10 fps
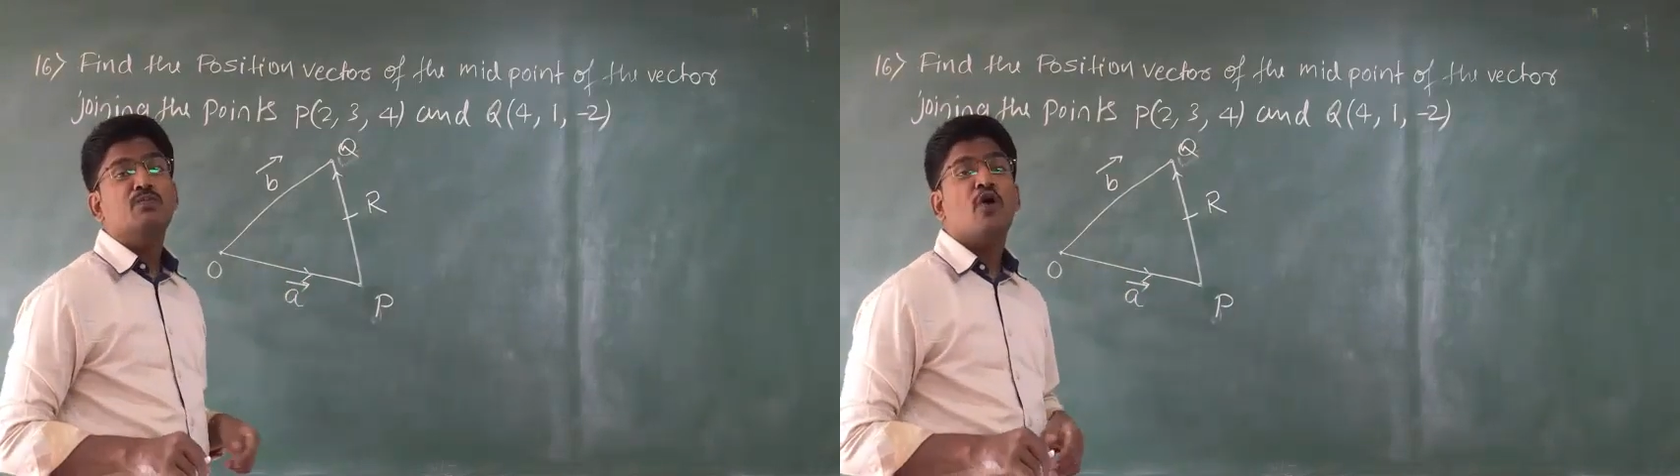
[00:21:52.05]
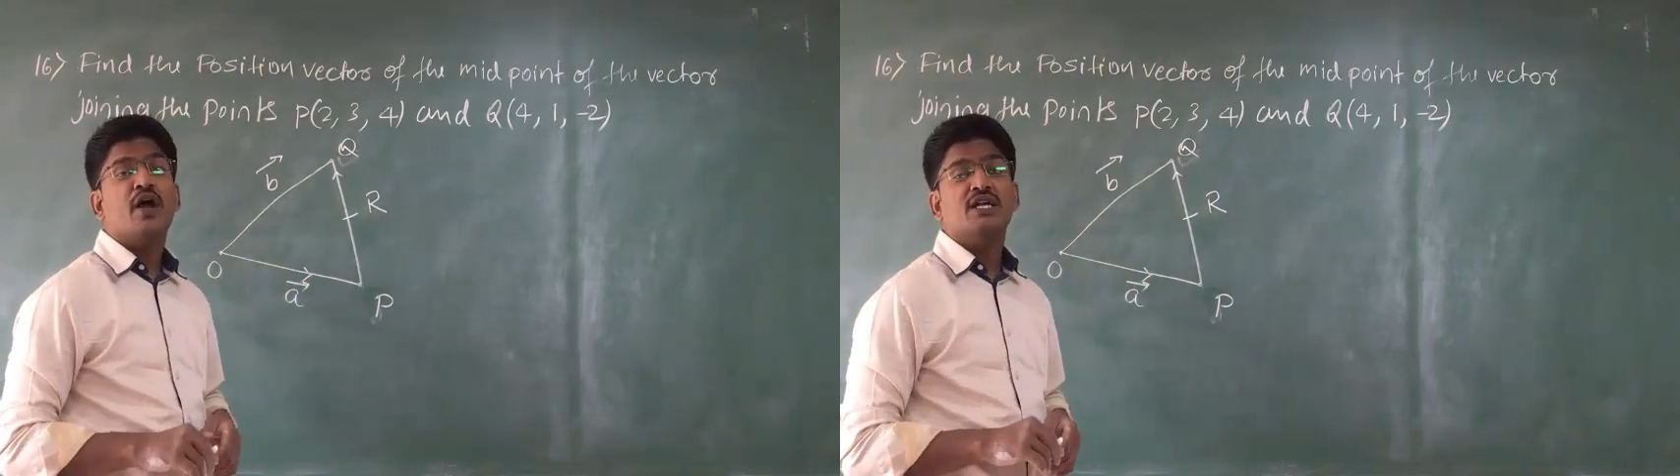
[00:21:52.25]

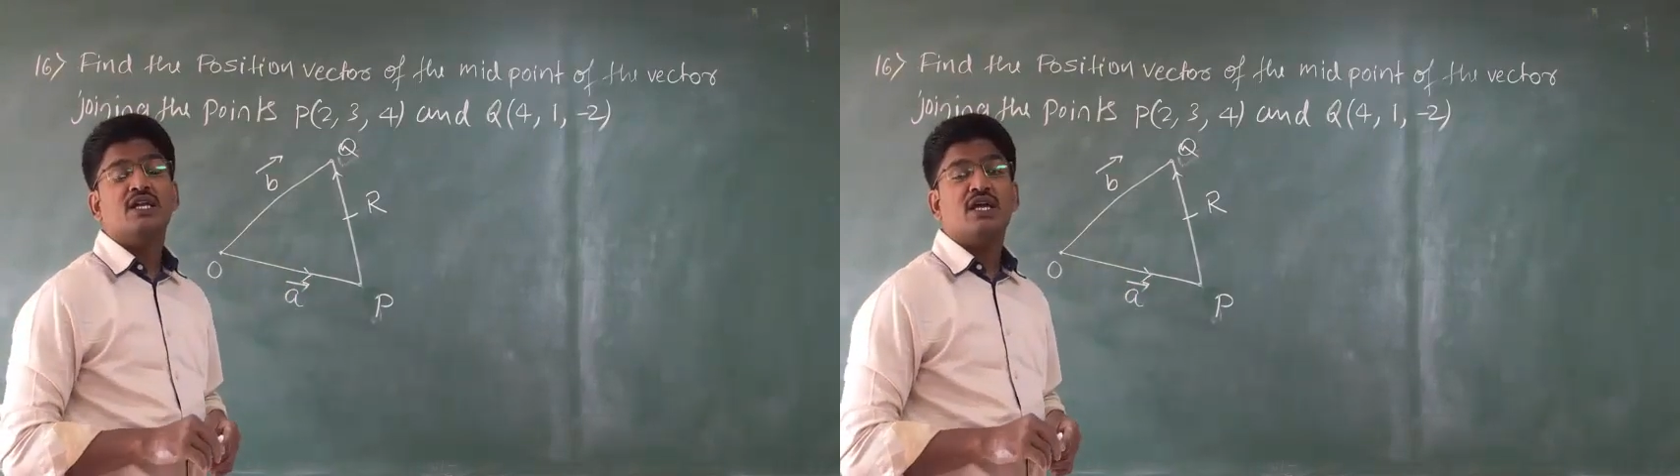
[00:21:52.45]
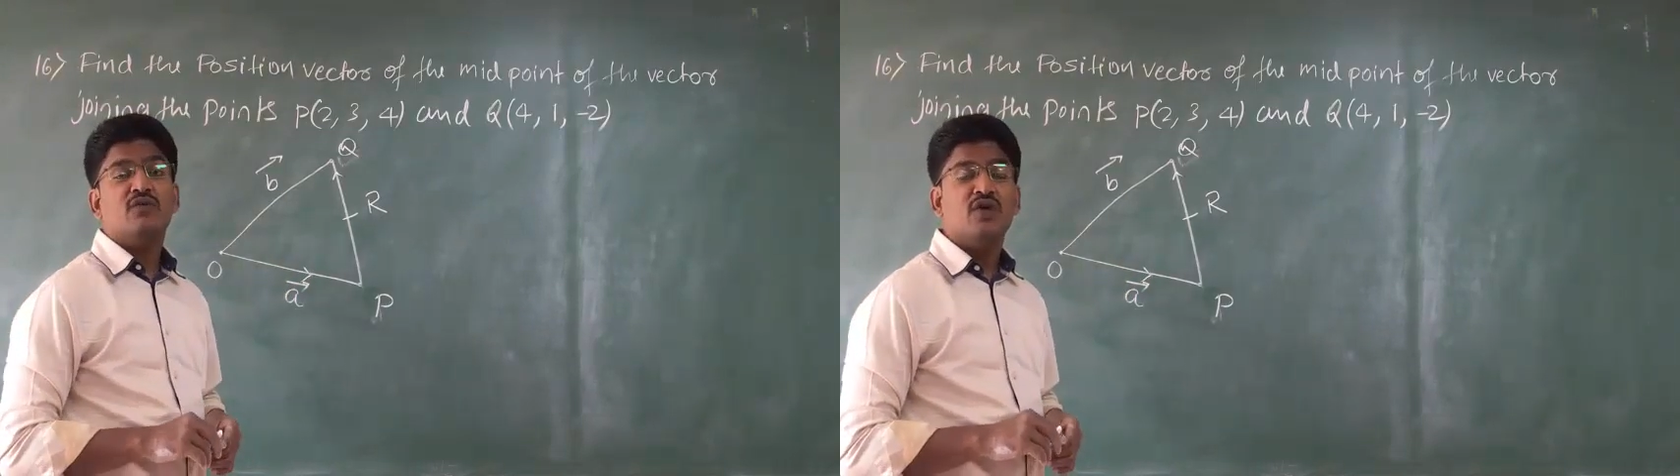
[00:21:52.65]

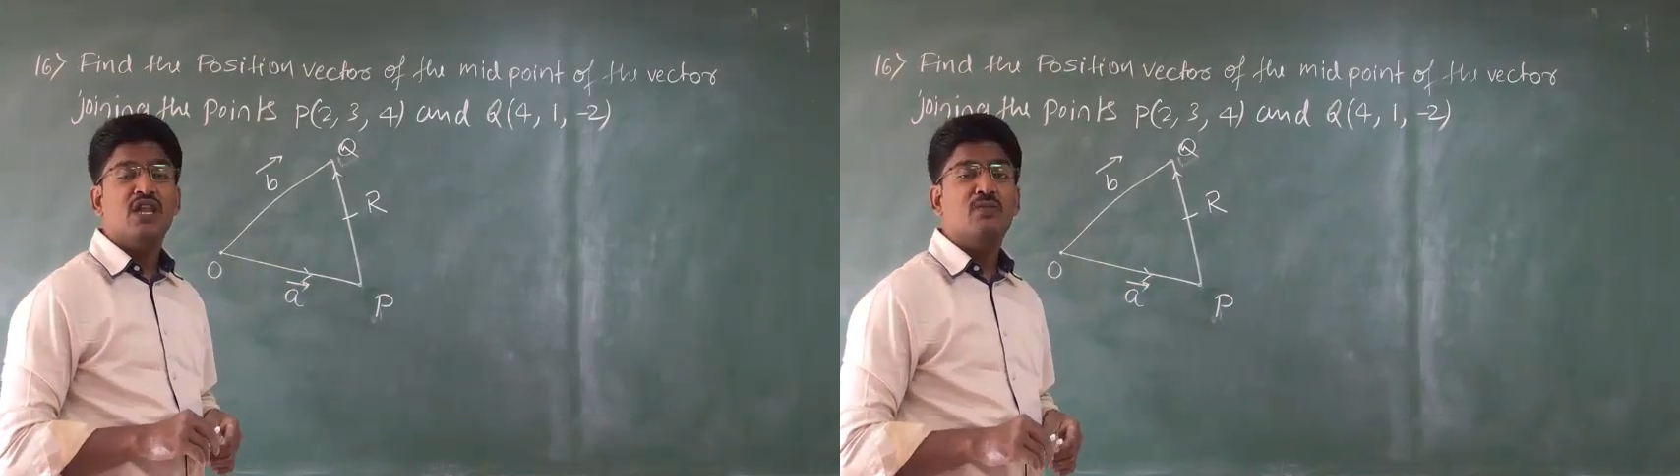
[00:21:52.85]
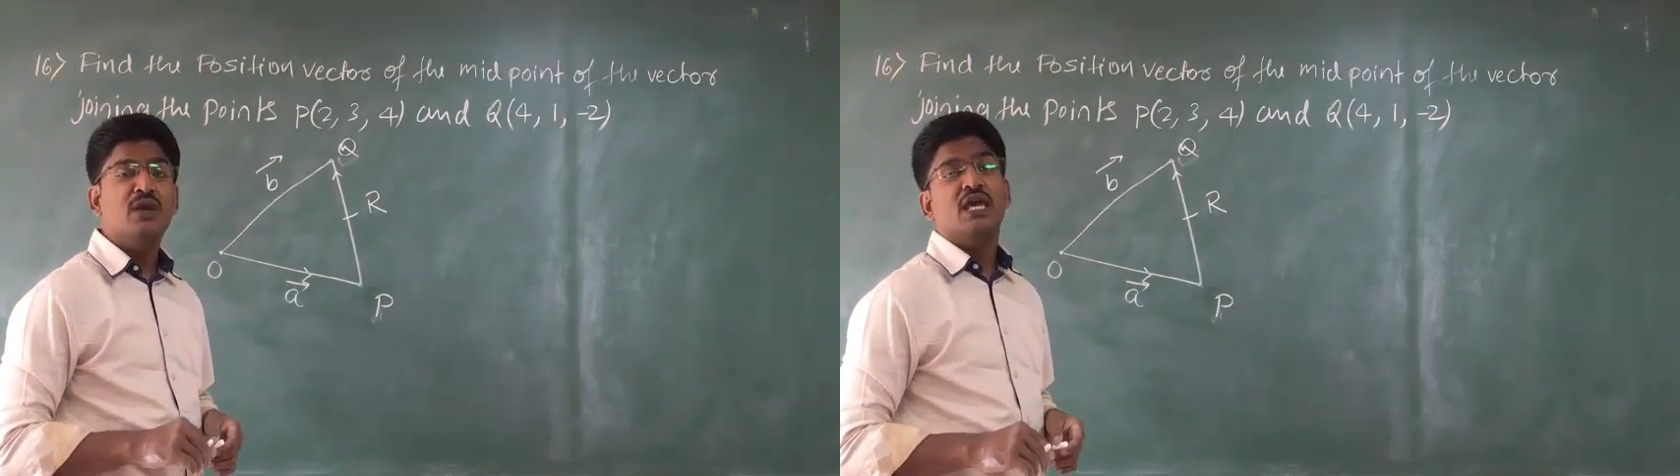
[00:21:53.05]
point
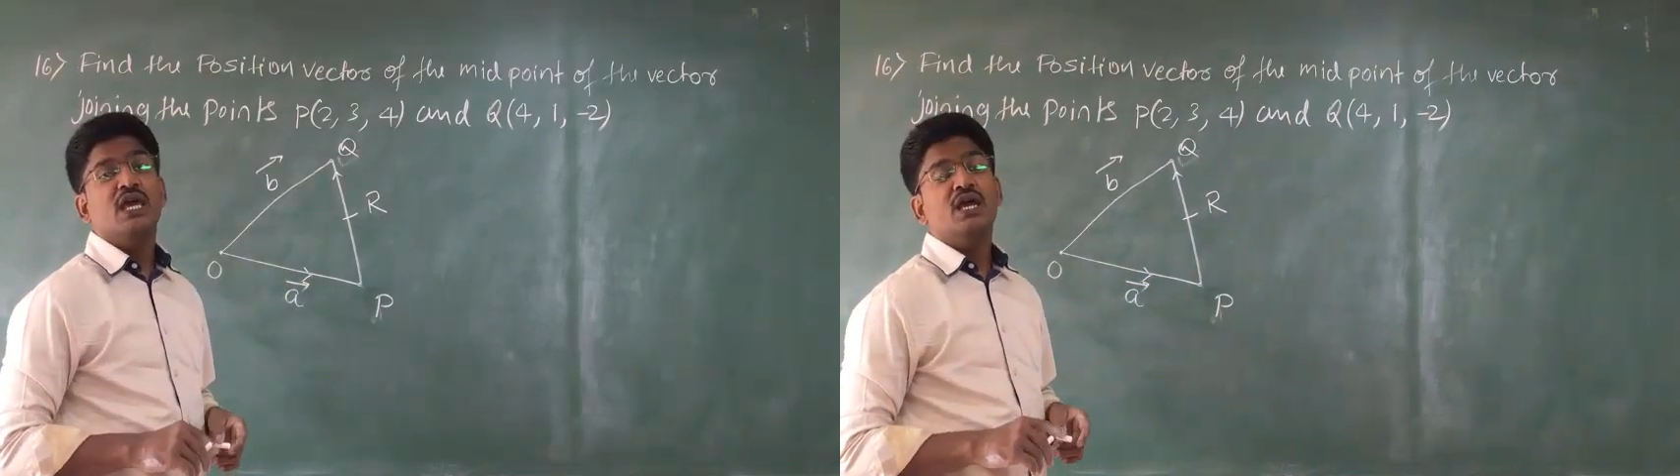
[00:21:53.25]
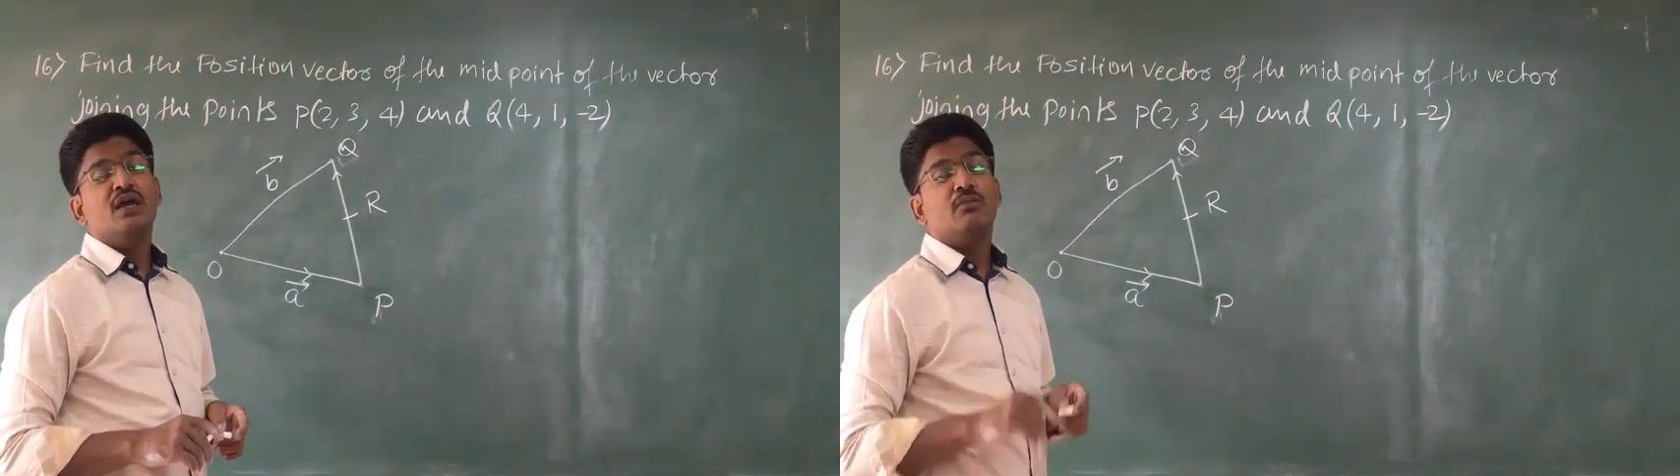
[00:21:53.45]
will
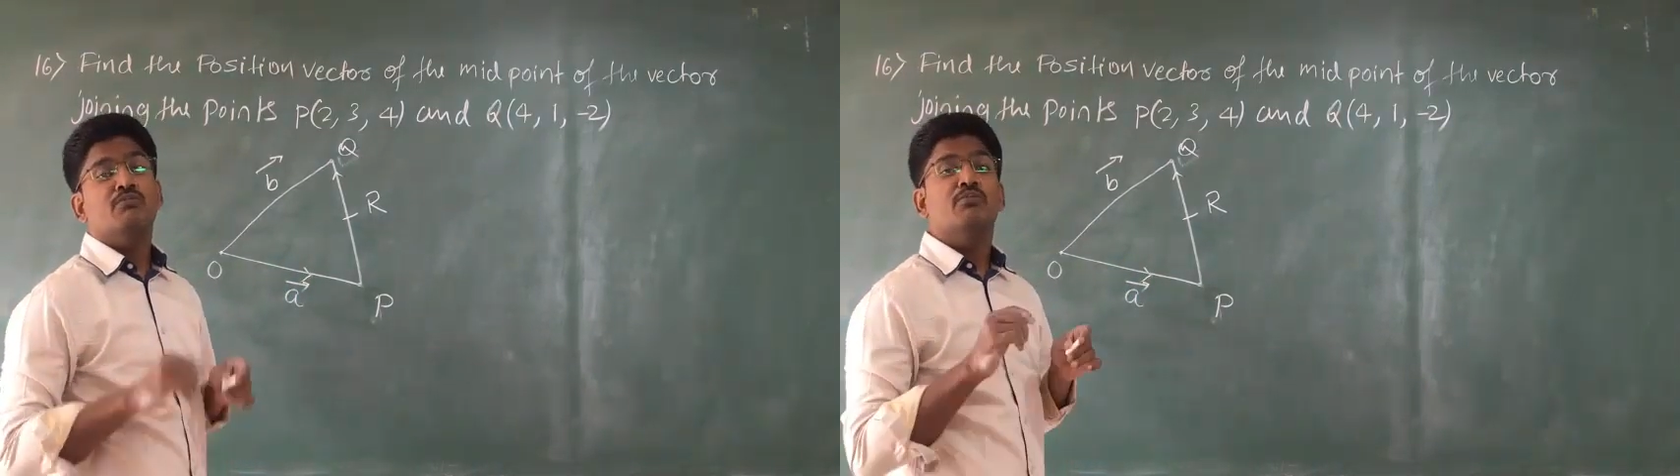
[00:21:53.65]
be